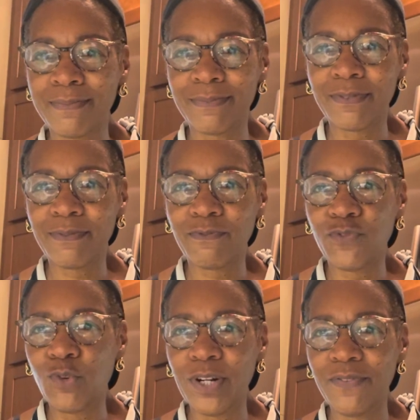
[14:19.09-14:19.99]

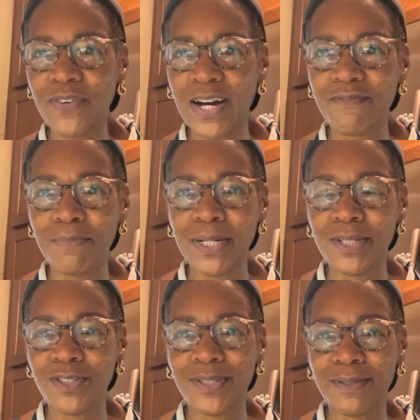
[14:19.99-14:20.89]
45 minutes and
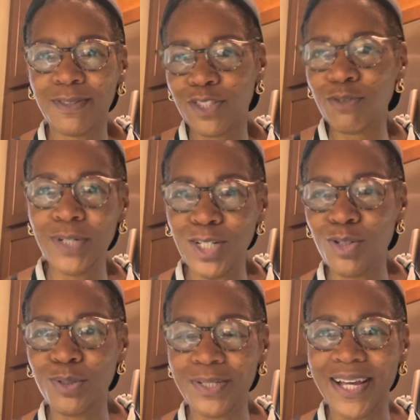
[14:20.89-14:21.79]
32
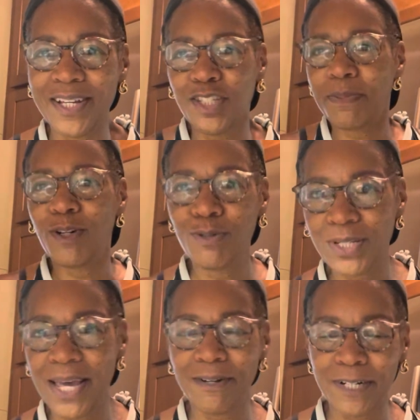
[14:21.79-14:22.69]
seconds, but who's counting?